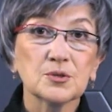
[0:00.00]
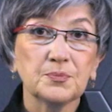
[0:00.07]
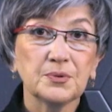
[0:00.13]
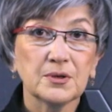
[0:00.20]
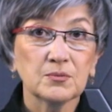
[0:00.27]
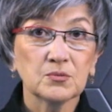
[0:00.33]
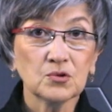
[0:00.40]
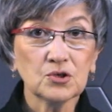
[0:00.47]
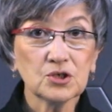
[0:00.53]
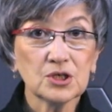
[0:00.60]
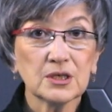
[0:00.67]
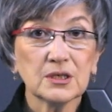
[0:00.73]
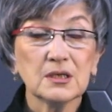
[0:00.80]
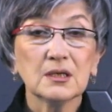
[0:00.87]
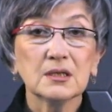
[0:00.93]
two
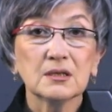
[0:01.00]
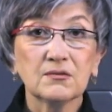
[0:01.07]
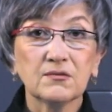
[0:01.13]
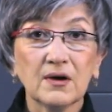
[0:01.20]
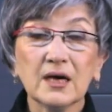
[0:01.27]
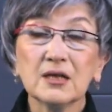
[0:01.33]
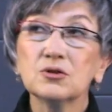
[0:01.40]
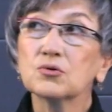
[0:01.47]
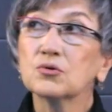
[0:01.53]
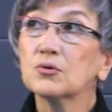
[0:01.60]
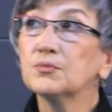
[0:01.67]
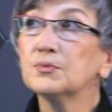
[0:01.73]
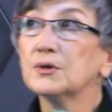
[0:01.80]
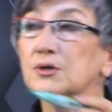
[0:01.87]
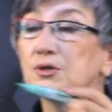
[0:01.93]
fractional
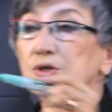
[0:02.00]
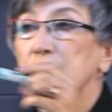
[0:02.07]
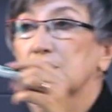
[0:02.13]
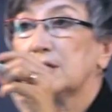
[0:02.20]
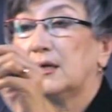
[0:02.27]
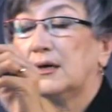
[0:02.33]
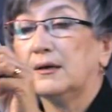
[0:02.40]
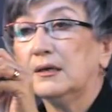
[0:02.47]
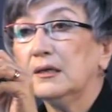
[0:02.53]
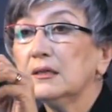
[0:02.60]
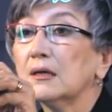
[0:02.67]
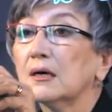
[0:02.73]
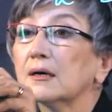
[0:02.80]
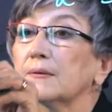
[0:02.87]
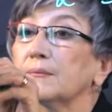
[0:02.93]
numbers. So we need
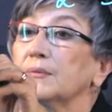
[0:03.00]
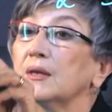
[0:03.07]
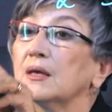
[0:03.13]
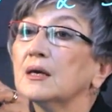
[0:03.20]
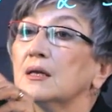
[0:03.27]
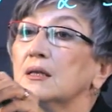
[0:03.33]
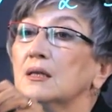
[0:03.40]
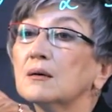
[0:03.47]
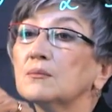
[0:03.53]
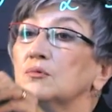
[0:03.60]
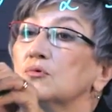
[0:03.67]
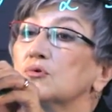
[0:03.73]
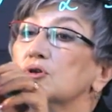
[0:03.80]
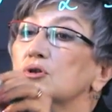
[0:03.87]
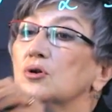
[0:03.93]
to multiply
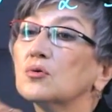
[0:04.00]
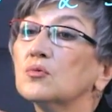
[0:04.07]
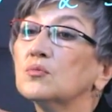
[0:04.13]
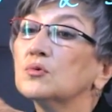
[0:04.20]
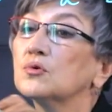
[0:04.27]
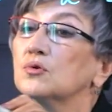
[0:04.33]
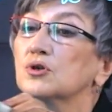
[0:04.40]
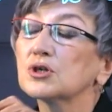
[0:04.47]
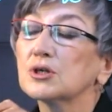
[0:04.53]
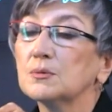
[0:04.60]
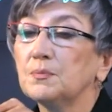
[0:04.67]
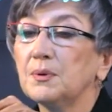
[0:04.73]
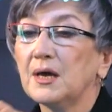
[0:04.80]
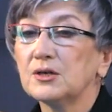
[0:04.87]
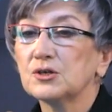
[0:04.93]
5/6
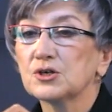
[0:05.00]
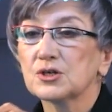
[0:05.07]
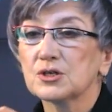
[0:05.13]
by,